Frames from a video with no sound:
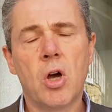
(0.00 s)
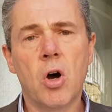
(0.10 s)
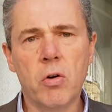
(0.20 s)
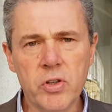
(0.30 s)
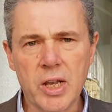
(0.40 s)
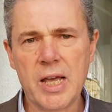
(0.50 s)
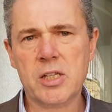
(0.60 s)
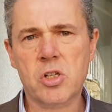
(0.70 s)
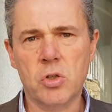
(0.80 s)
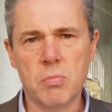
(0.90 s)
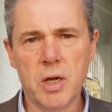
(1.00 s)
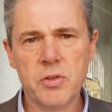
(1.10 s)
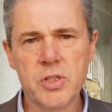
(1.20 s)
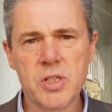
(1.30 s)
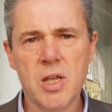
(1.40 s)
Over the last 2
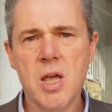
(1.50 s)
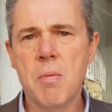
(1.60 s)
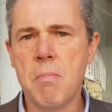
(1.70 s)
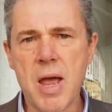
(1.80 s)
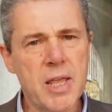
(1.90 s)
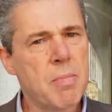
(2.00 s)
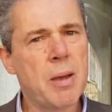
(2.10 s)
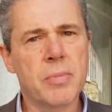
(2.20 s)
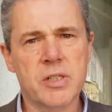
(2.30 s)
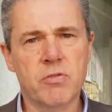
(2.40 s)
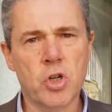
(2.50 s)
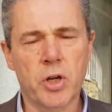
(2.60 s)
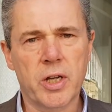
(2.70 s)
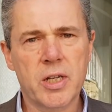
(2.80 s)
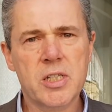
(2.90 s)
months, many members have
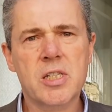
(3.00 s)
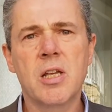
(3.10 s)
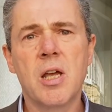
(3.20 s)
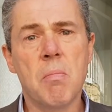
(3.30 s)
joined us.